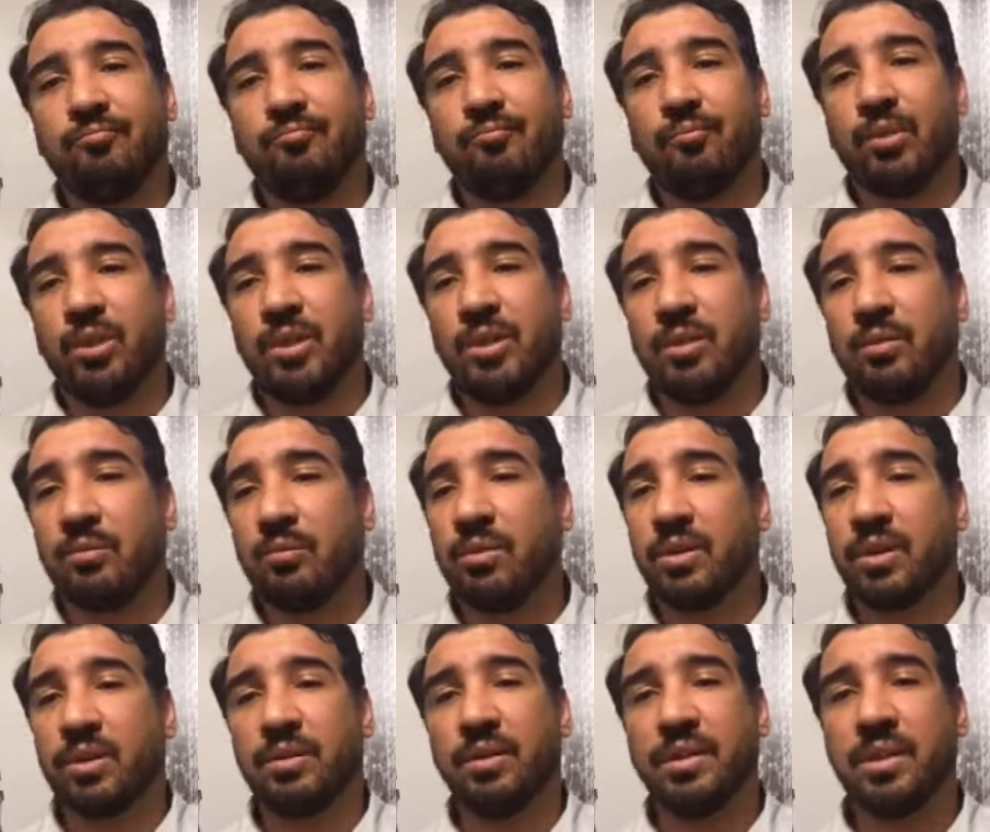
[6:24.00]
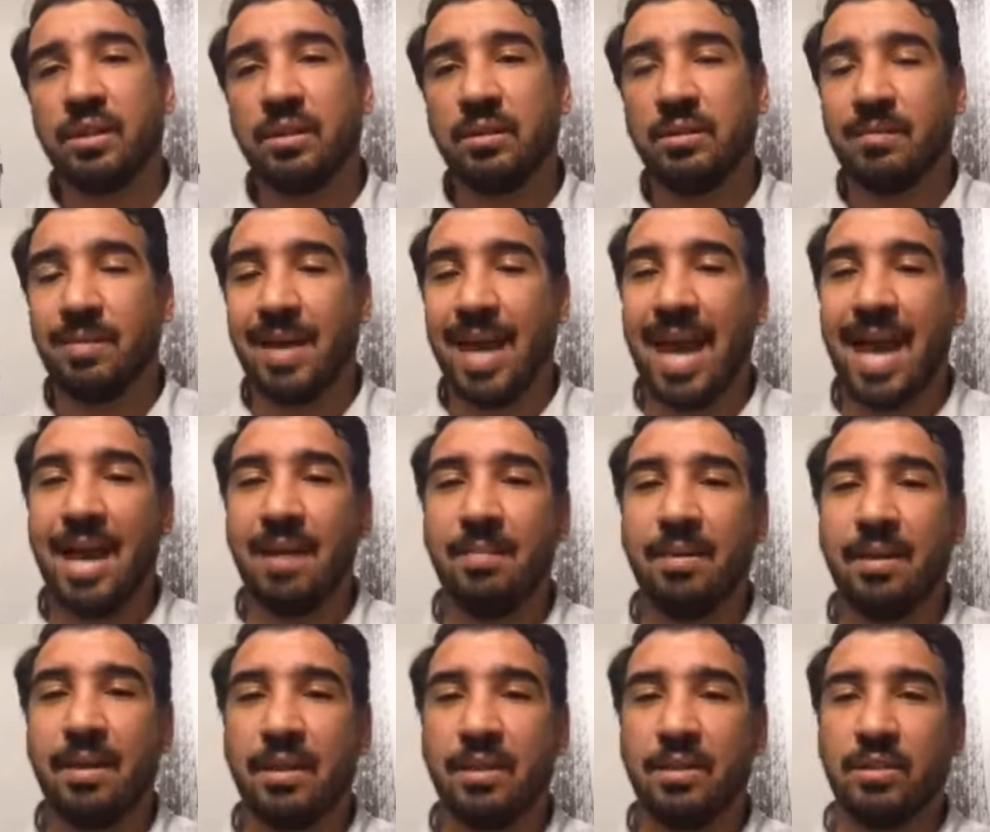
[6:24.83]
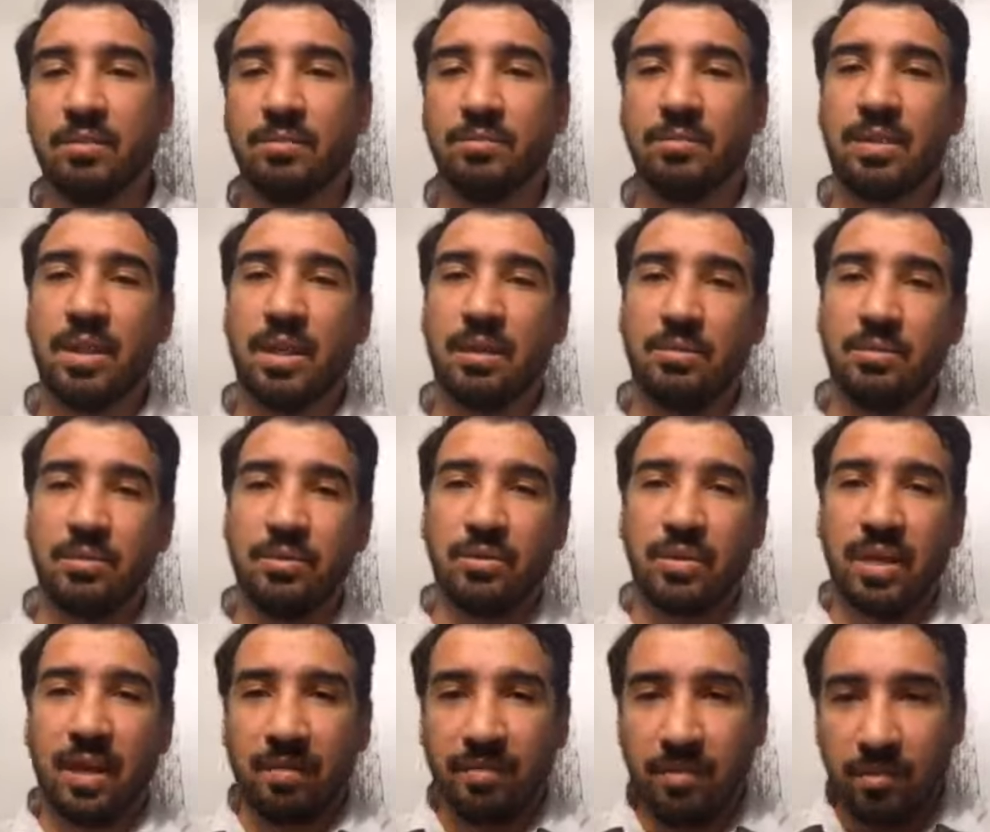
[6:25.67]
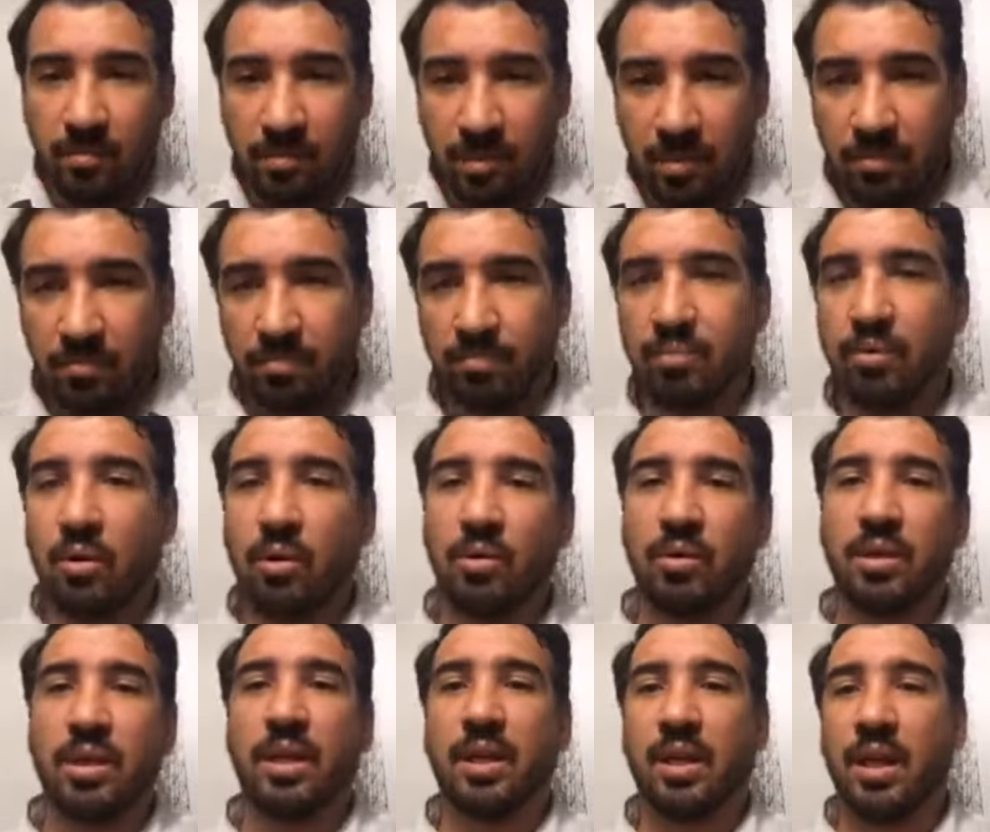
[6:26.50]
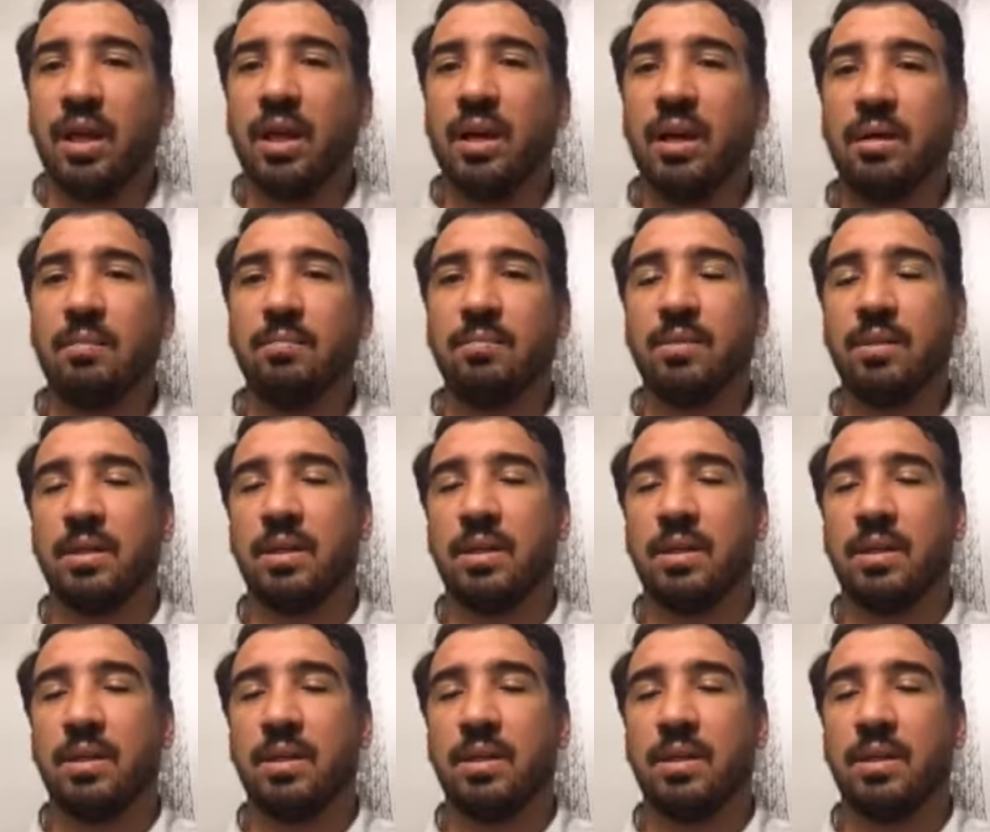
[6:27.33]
We're creatures of habit, and sometimes we just have to be broken up